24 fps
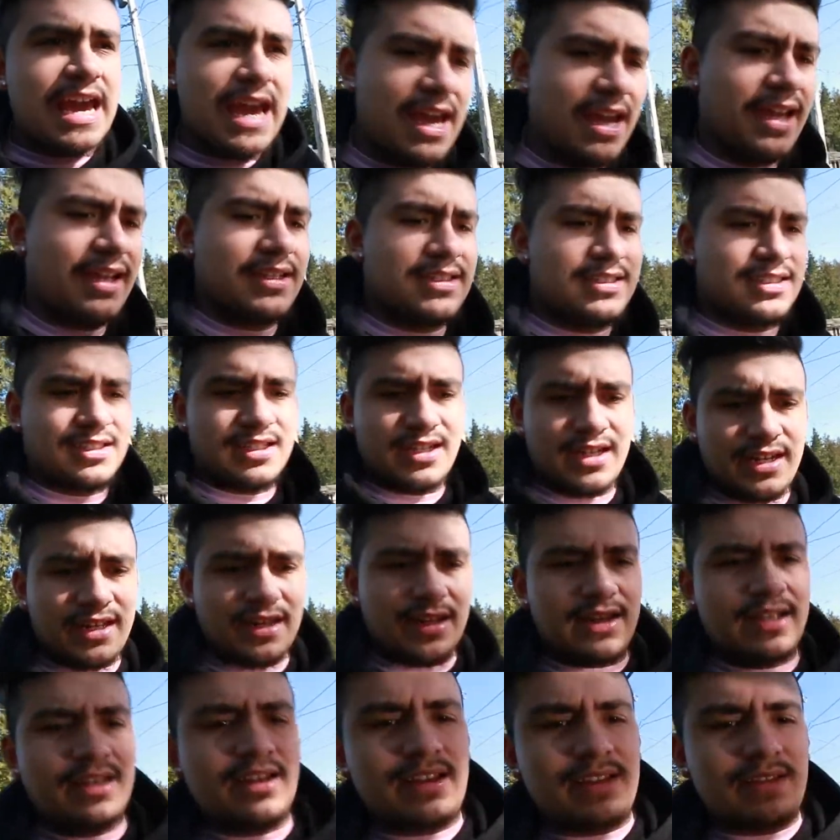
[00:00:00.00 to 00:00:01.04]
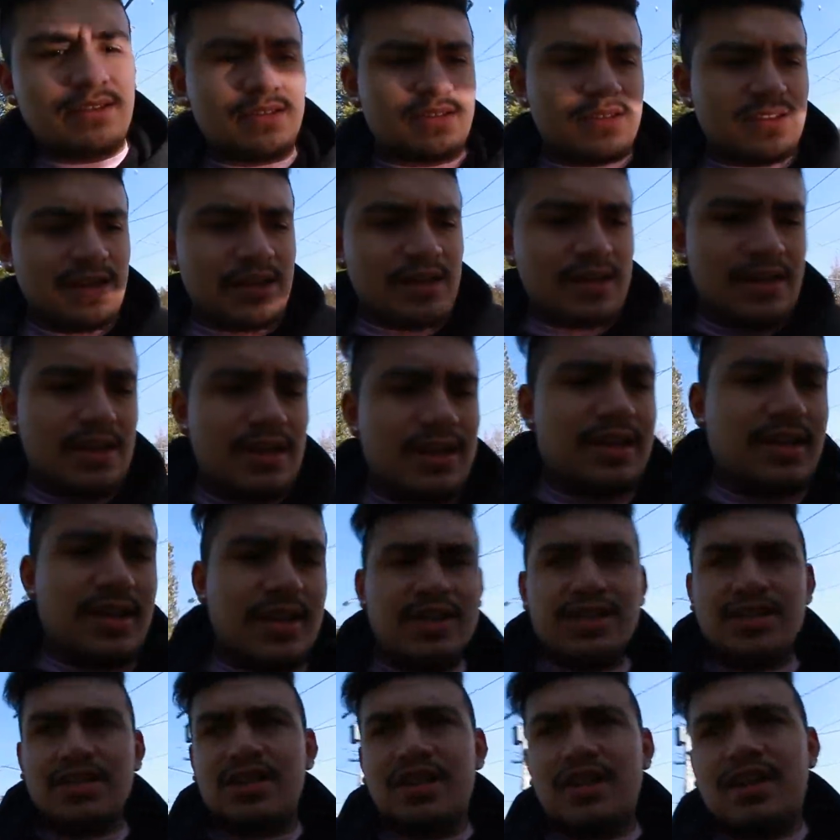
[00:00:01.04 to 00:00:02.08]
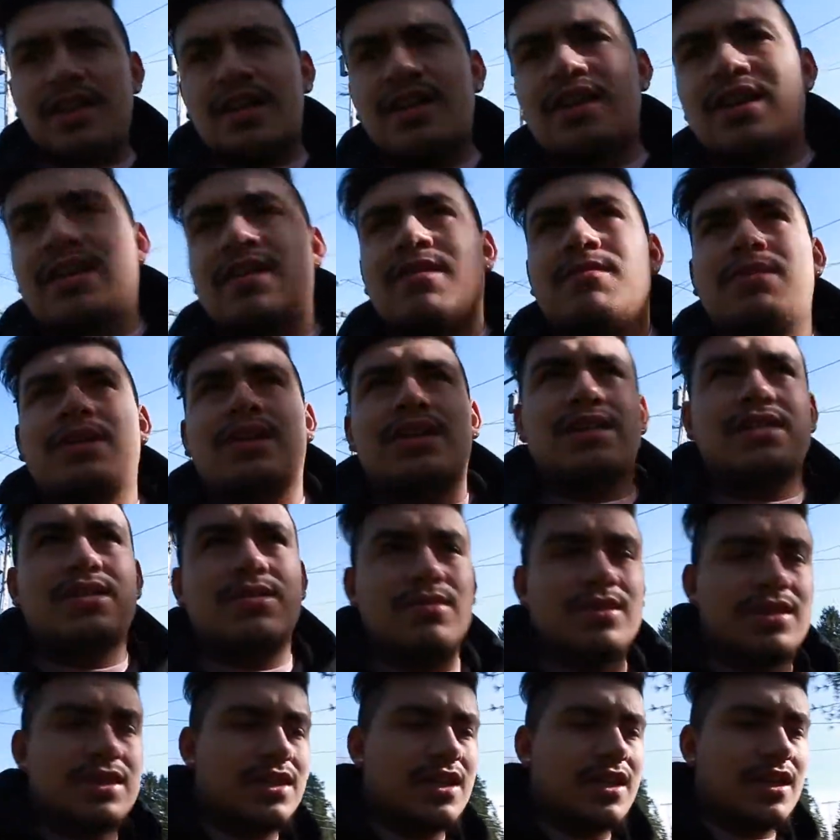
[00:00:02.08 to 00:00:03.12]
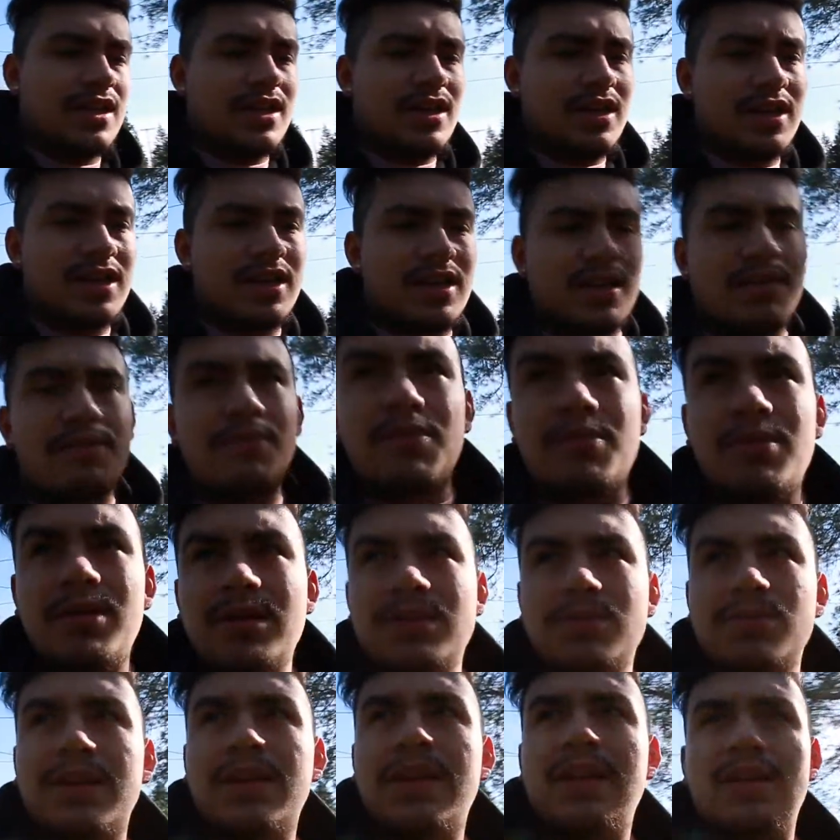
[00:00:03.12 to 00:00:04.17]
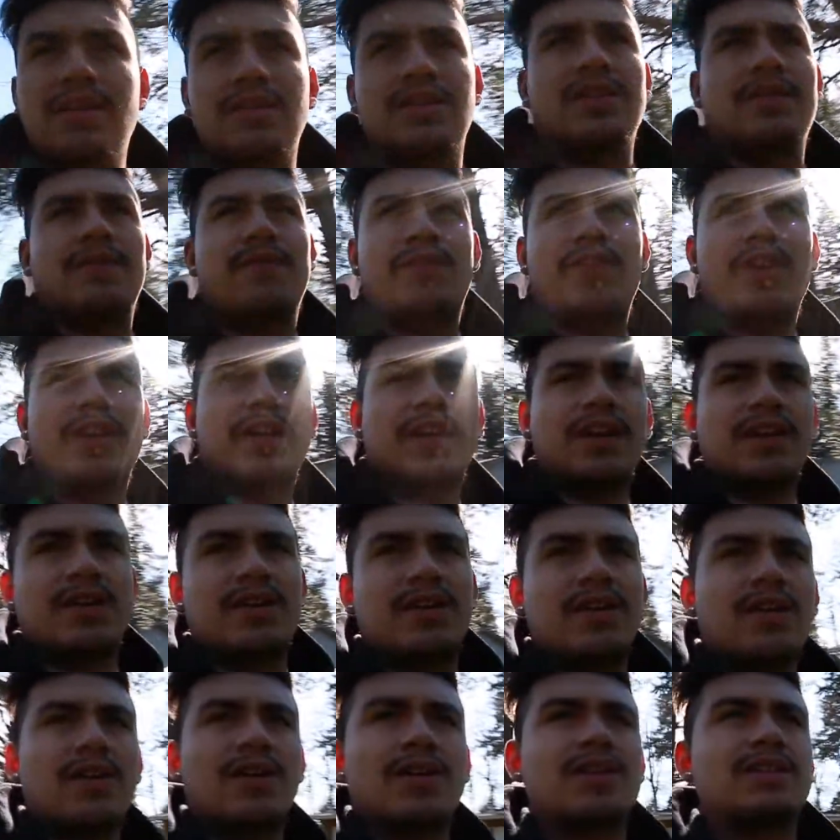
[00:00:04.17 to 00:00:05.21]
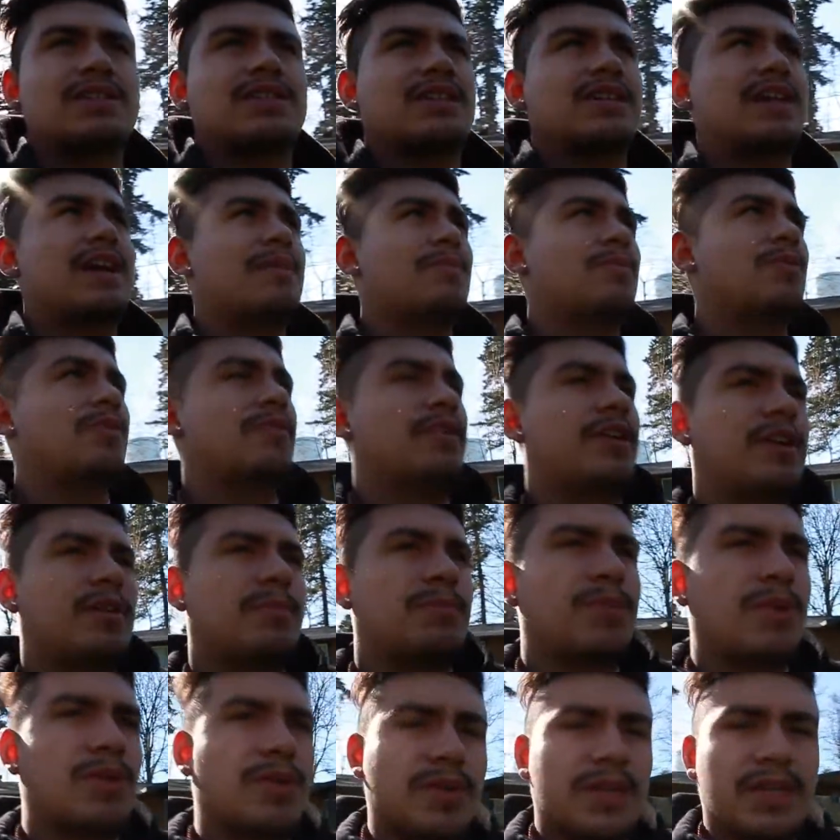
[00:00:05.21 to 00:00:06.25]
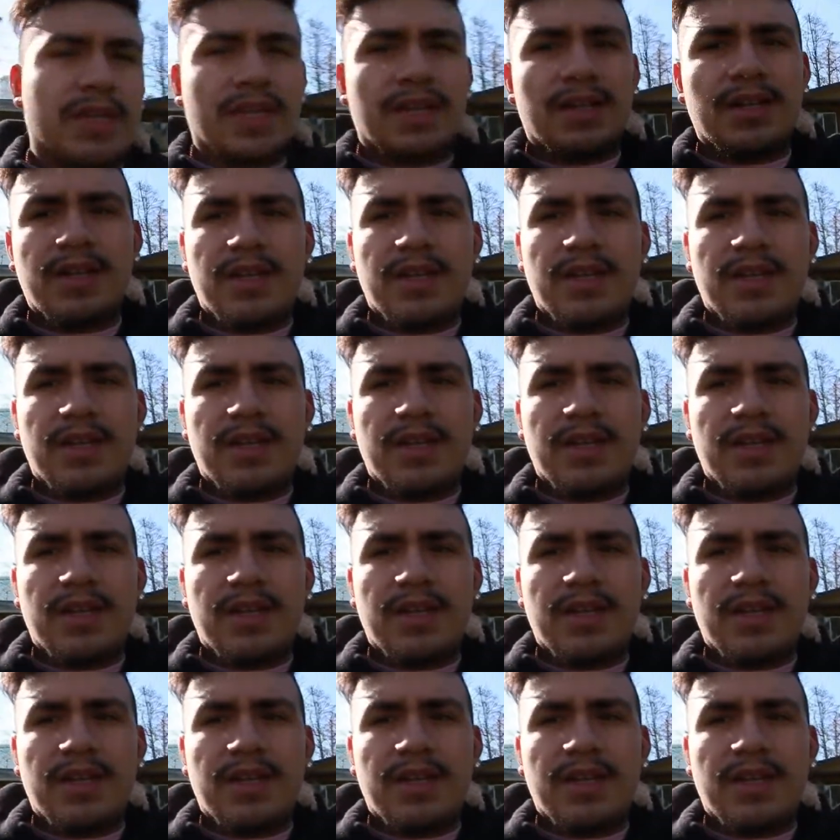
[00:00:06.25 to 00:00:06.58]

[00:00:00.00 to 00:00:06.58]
hangs today and yesterday because it was sunny and everybody's bringing out their fucking cars and I'm over here broken.